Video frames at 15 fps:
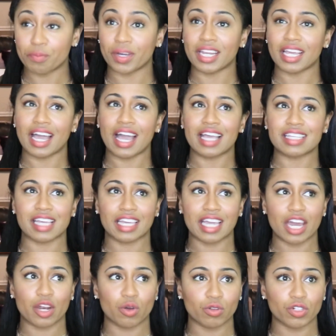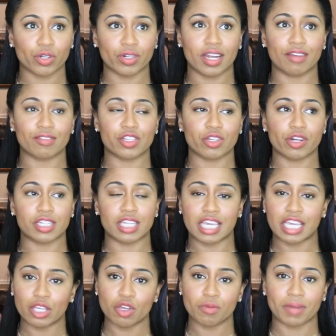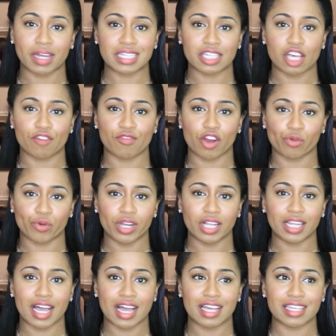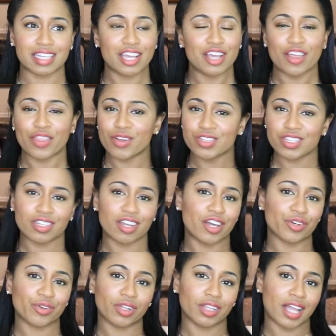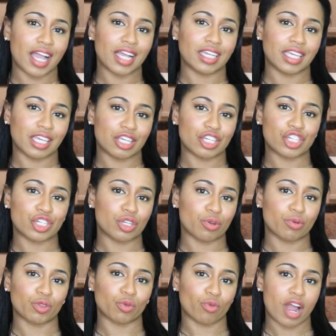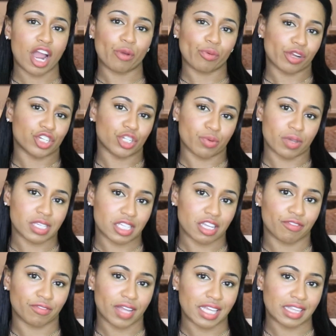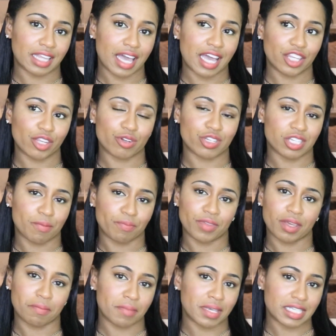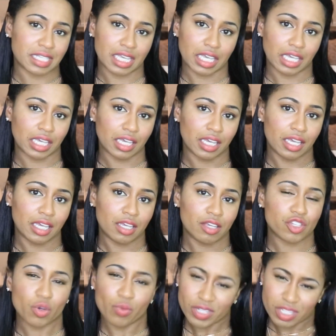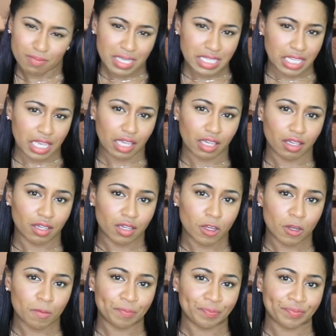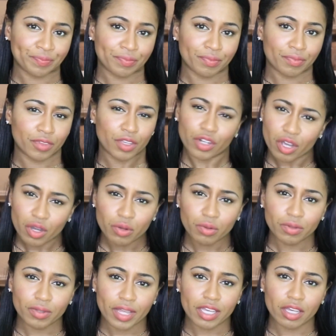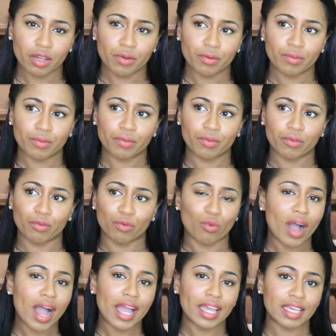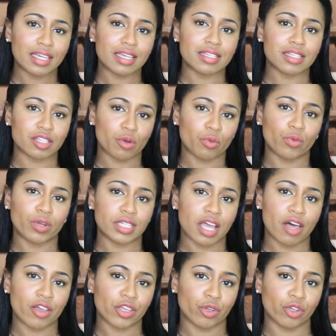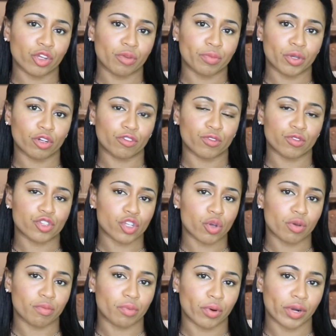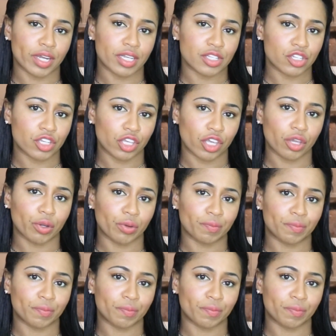but as I got older and I started to heal myself, I realized there's an underlying issue with why we're doing stuff like that. There's something missing. So what's missing? You know, like, why is someone telling you you're beautiful so important to you?